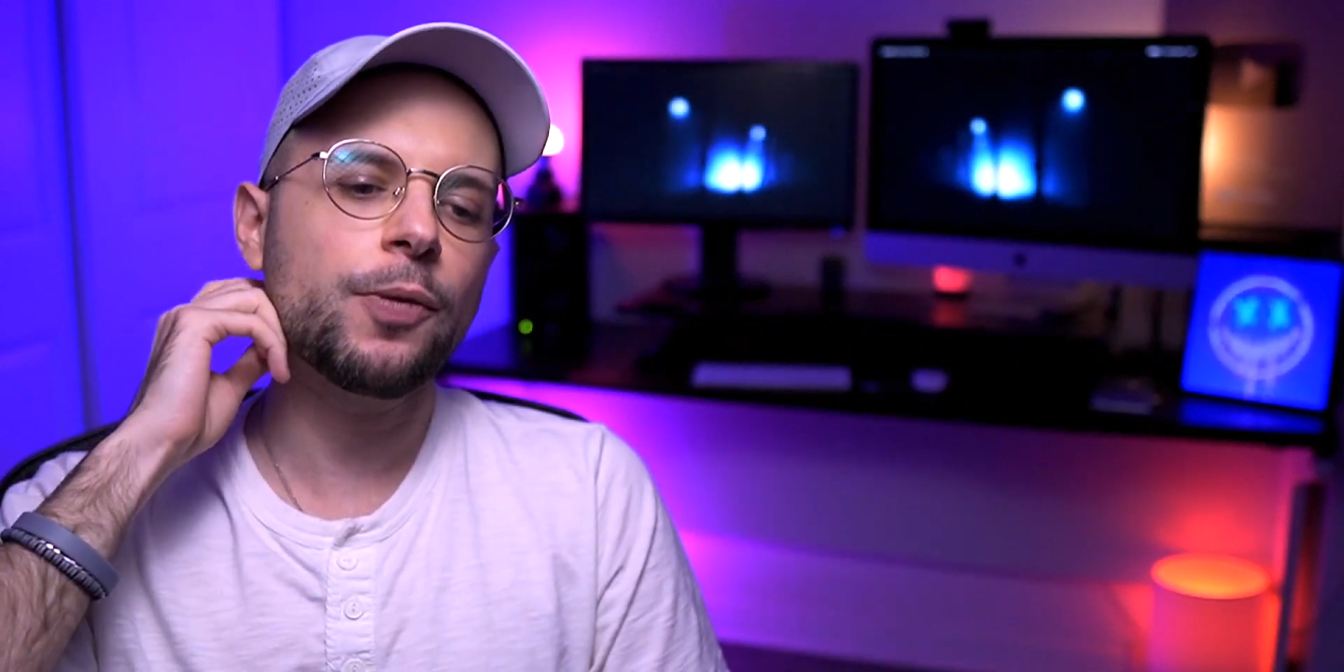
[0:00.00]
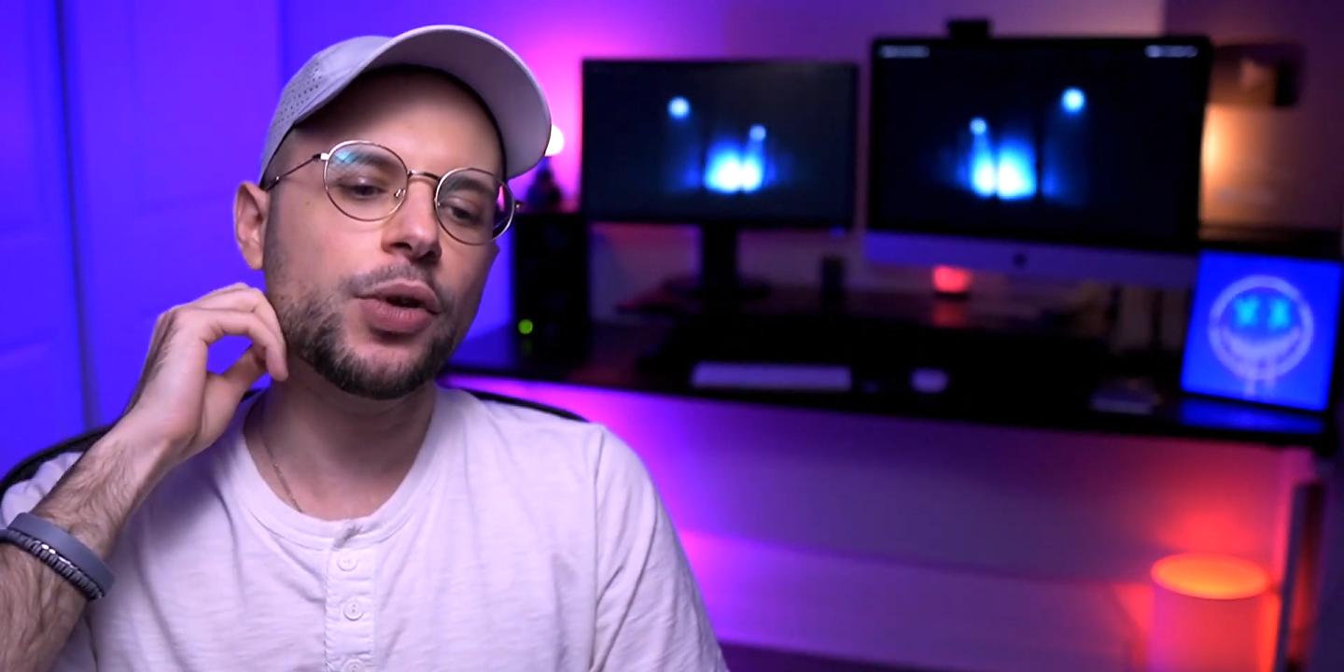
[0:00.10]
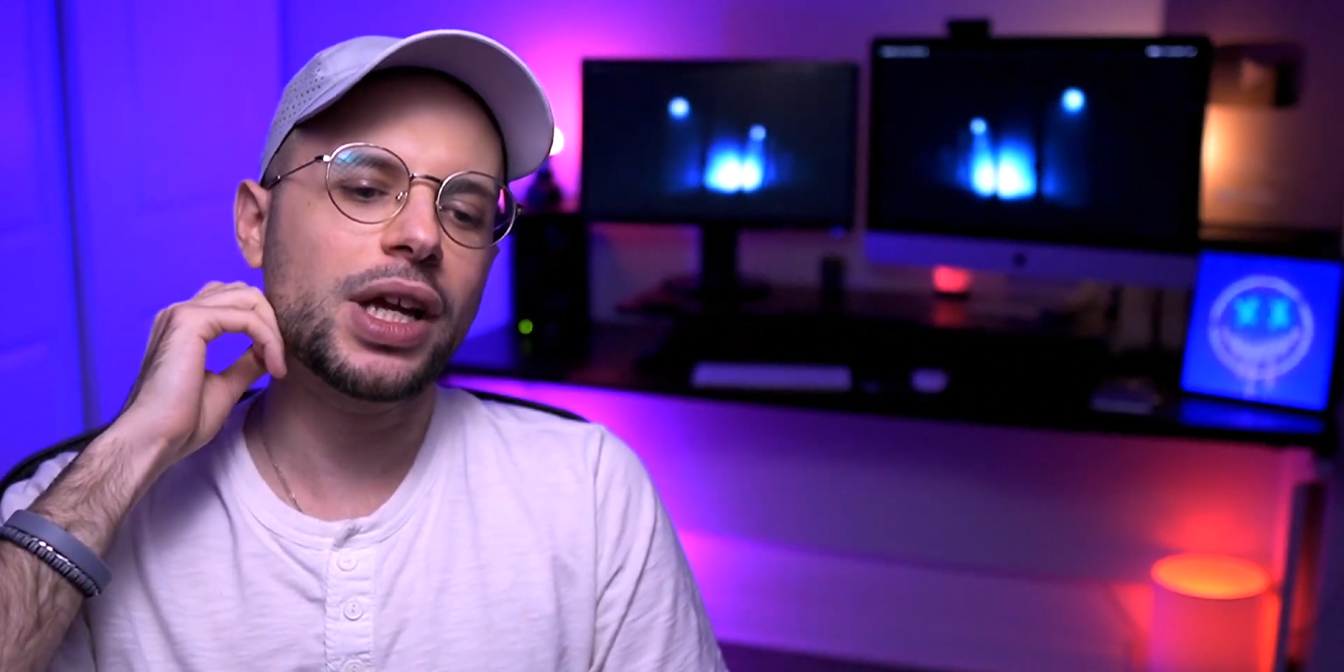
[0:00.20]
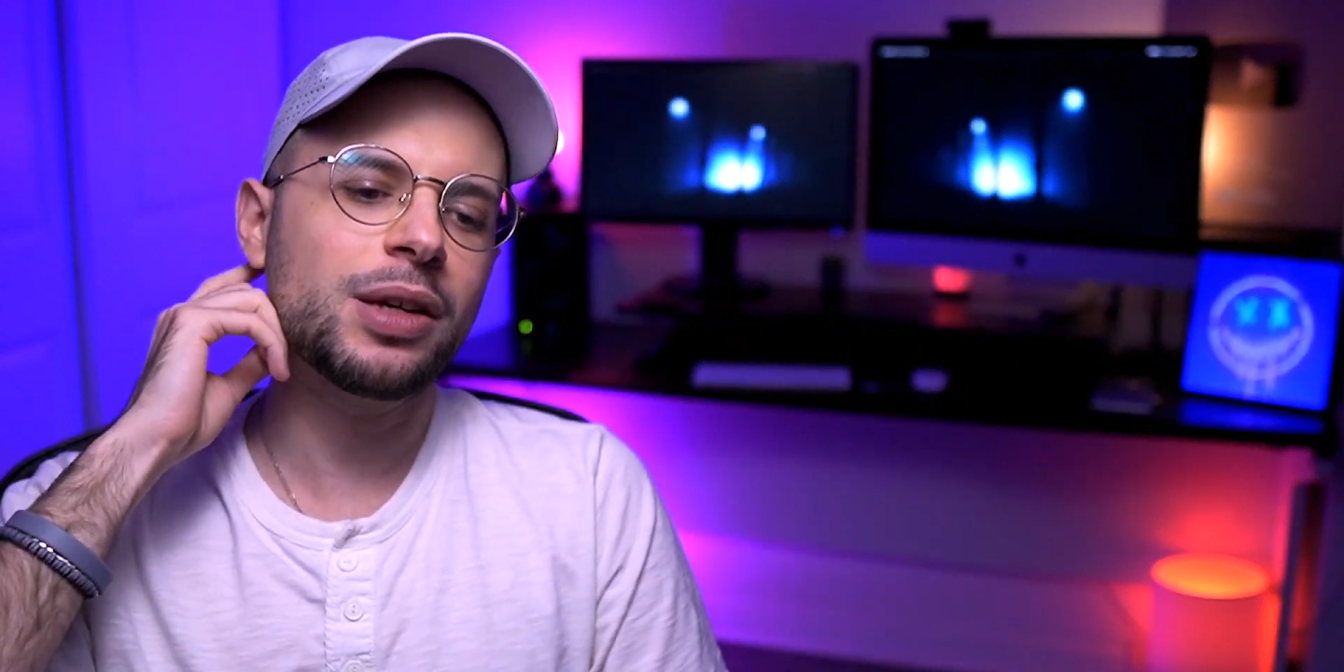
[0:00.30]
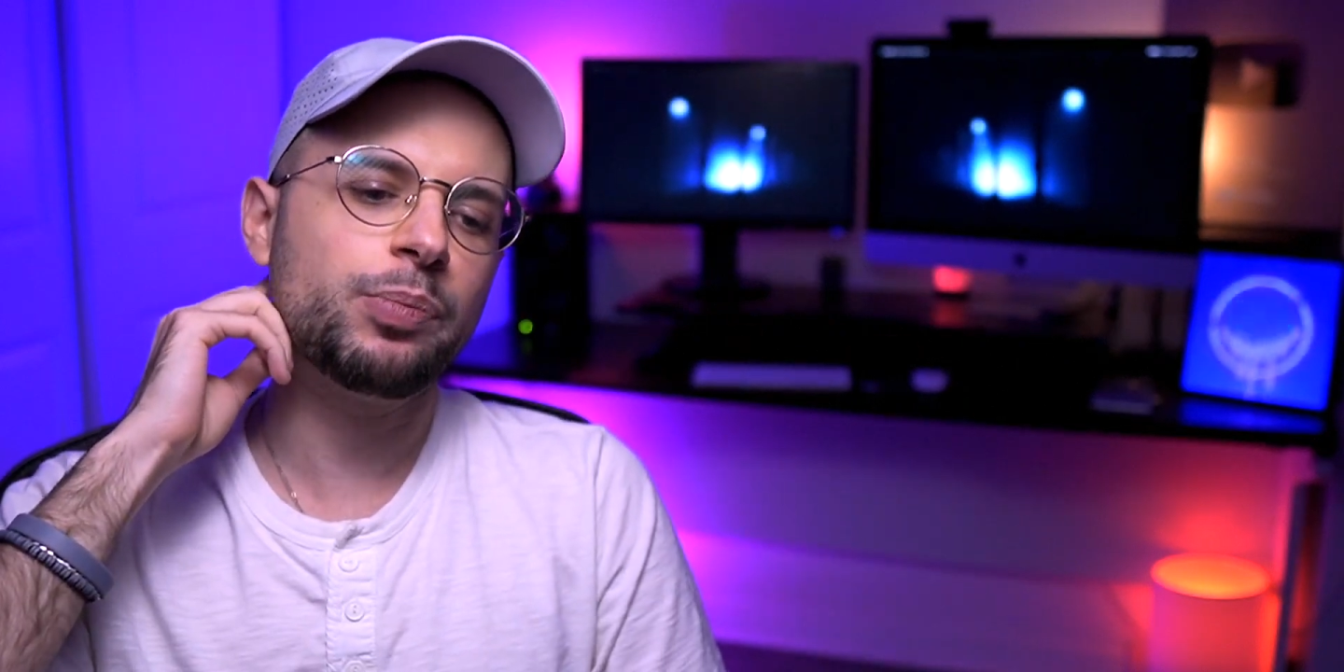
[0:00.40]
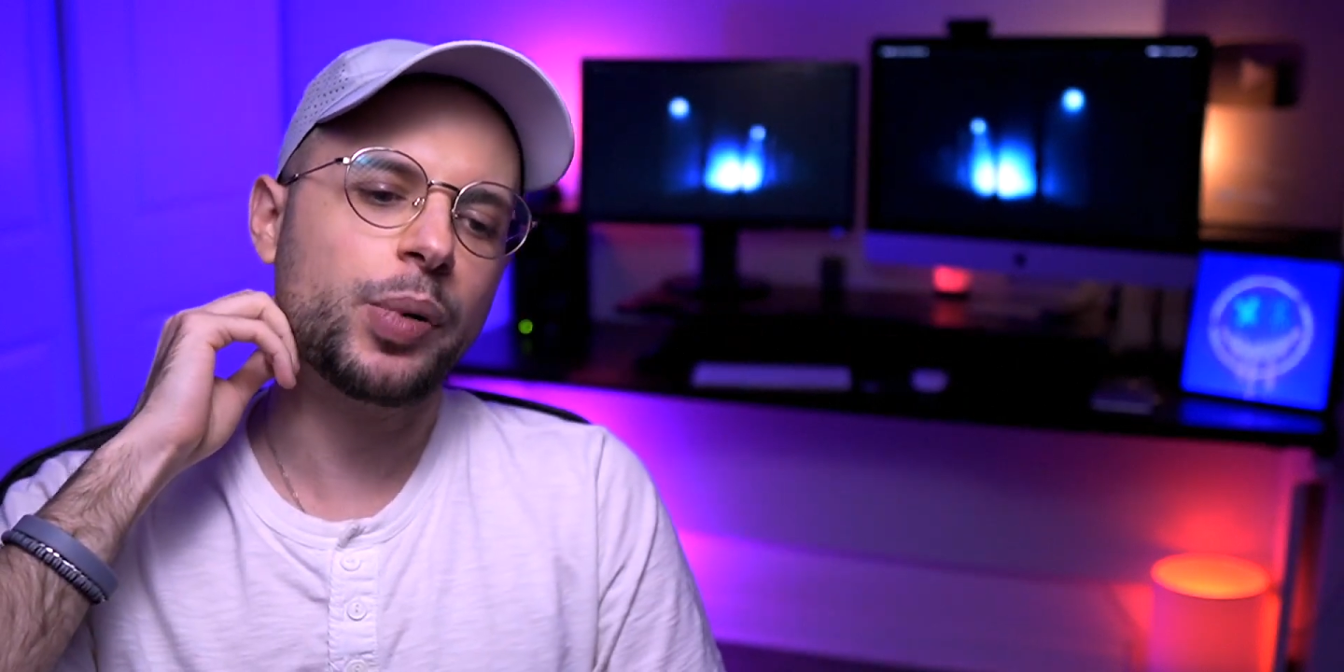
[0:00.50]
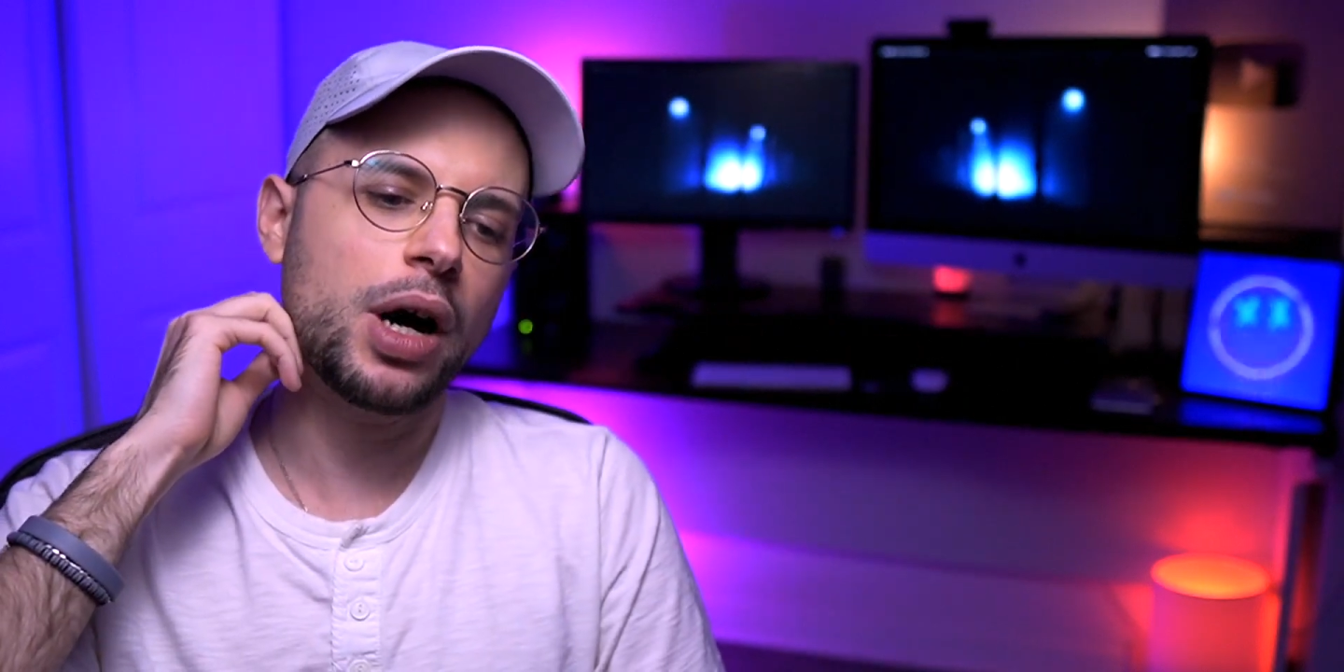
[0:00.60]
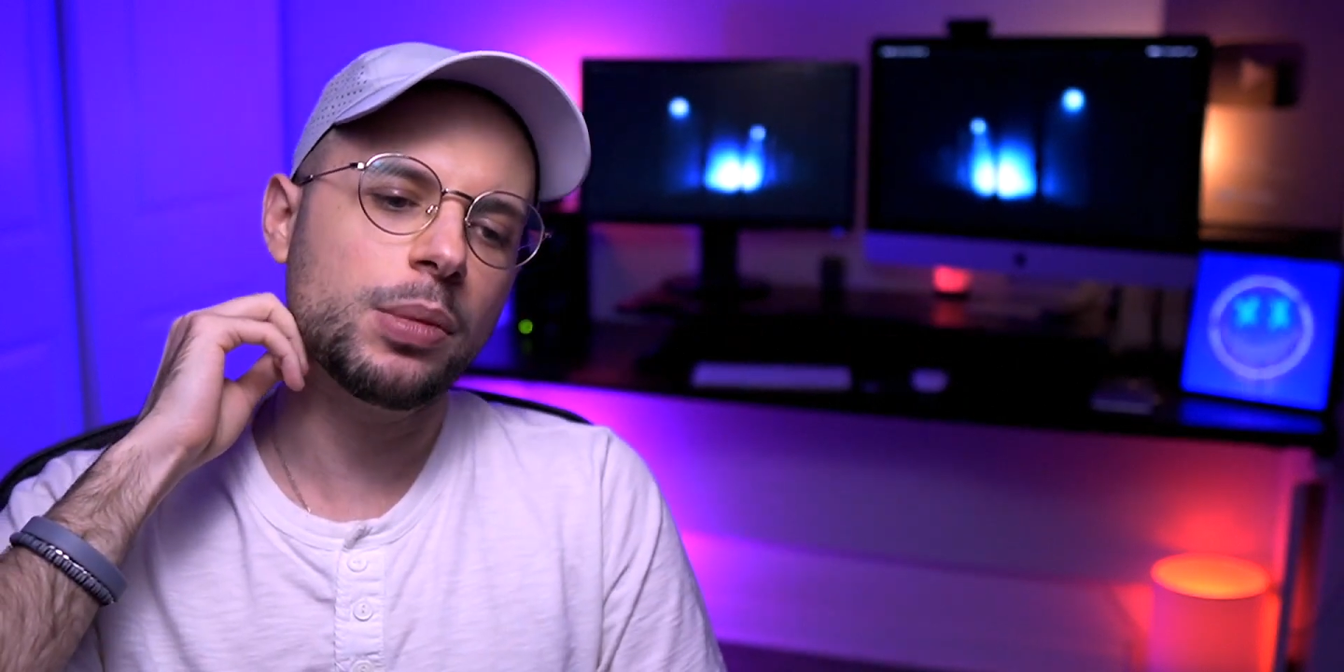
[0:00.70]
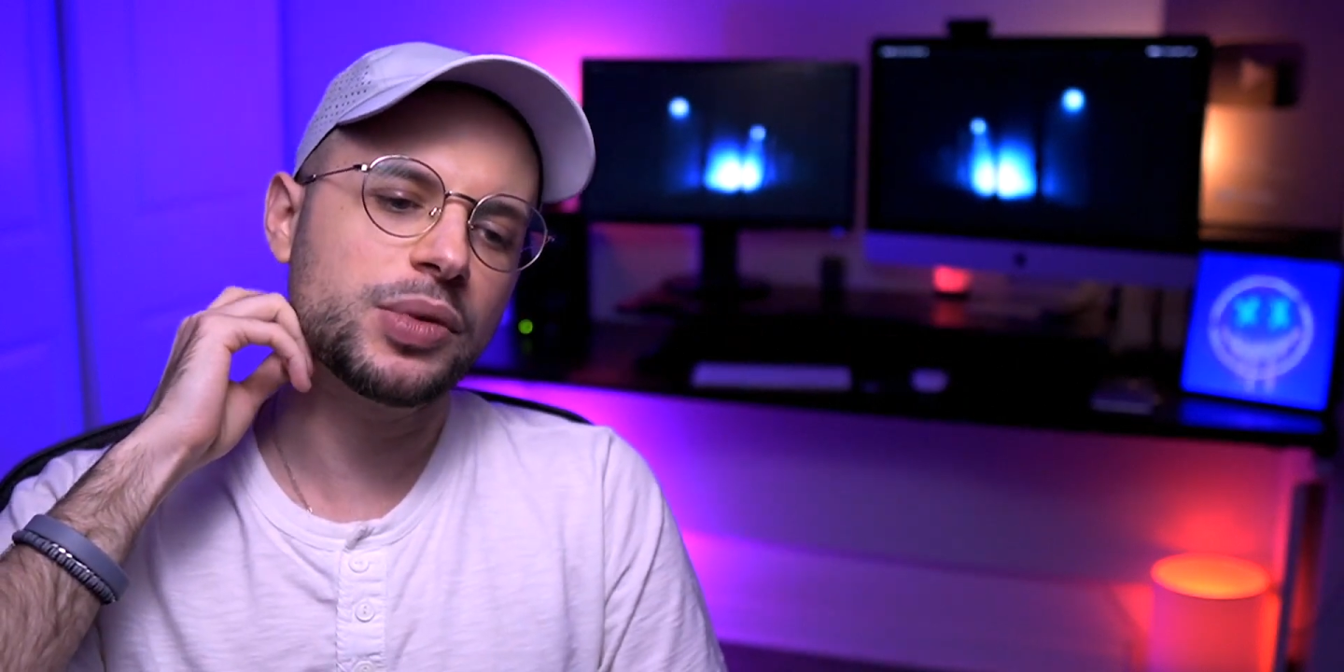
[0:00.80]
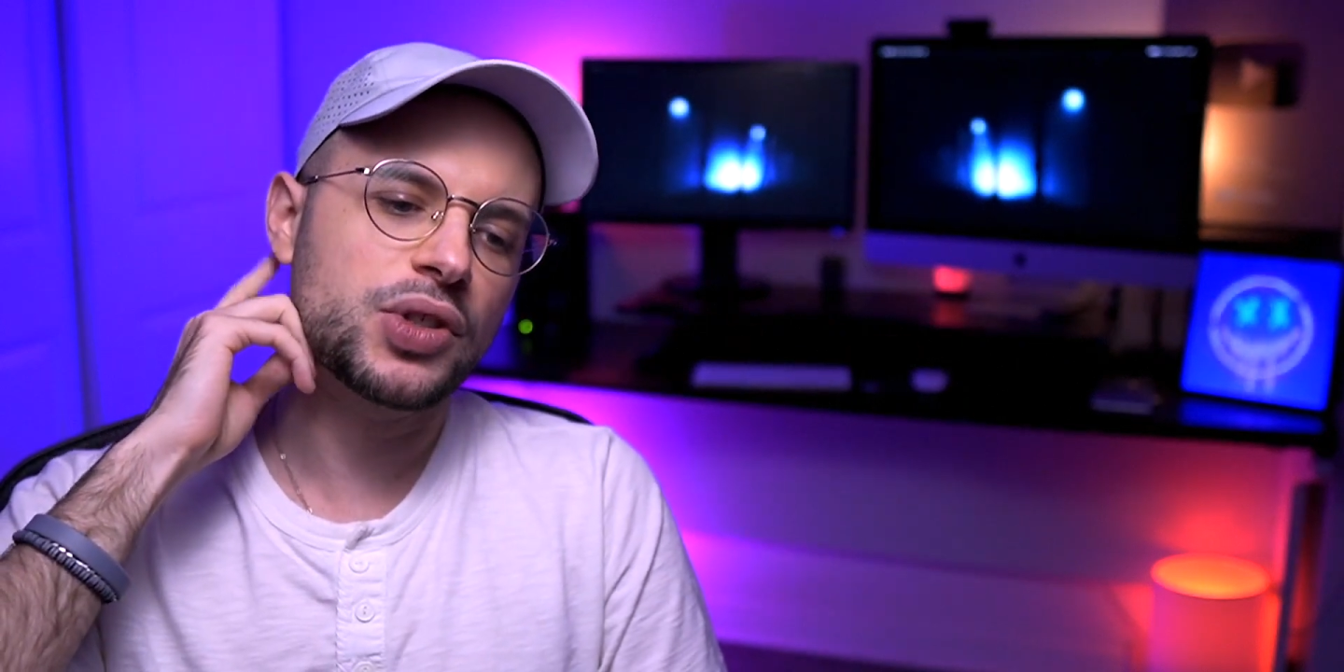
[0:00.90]
freaking
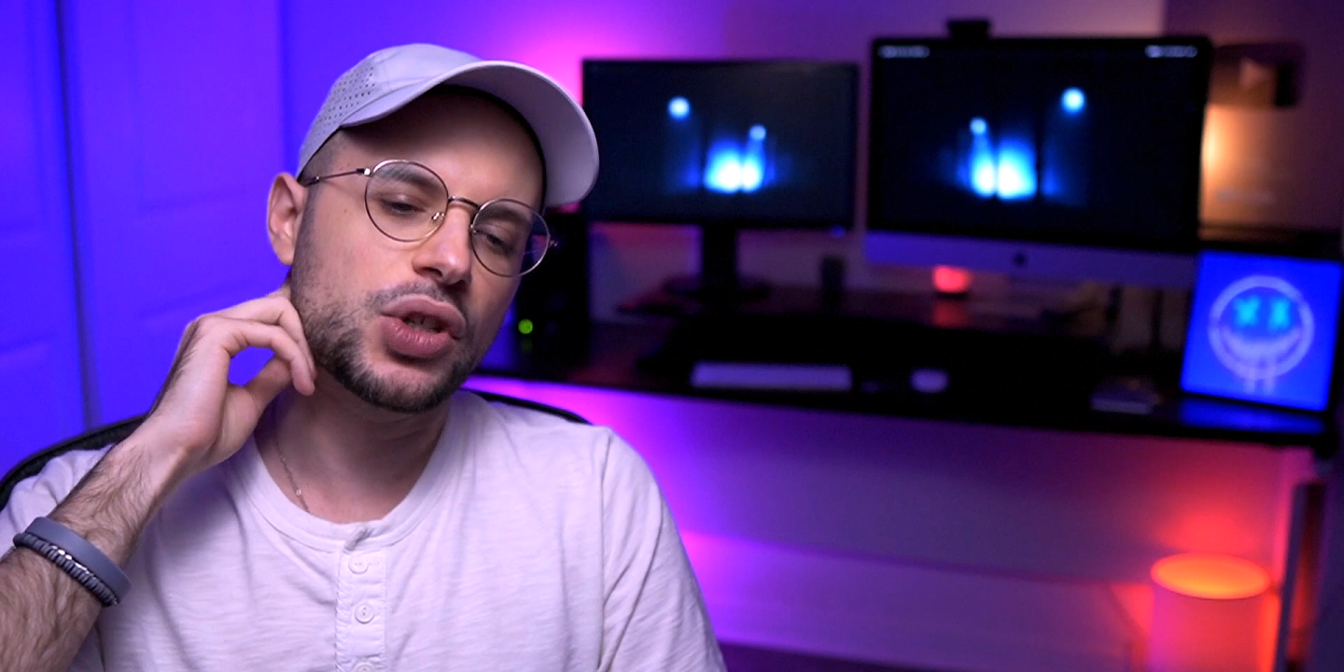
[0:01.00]
pumped,